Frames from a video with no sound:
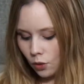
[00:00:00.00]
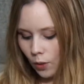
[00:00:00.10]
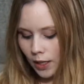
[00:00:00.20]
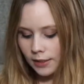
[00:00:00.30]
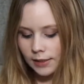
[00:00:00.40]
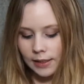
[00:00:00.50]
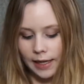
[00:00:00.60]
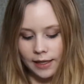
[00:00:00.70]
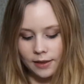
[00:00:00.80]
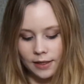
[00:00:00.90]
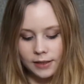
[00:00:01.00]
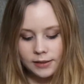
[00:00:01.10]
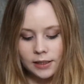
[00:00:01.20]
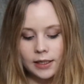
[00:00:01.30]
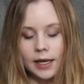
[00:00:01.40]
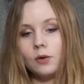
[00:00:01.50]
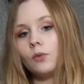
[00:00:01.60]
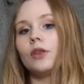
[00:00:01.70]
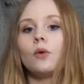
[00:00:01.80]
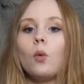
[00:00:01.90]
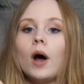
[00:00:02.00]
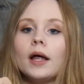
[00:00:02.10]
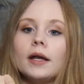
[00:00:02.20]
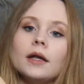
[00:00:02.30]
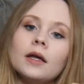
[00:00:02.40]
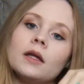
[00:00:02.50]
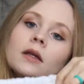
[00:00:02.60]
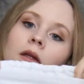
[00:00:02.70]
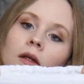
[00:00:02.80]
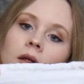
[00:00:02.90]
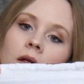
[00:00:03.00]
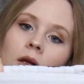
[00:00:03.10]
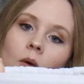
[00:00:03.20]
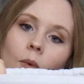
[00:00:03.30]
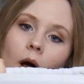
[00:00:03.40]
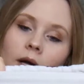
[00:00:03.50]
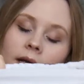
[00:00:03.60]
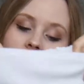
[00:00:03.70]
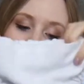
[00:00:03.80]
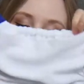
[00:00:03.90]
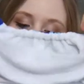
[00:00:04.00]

ones like this, again with one pocket.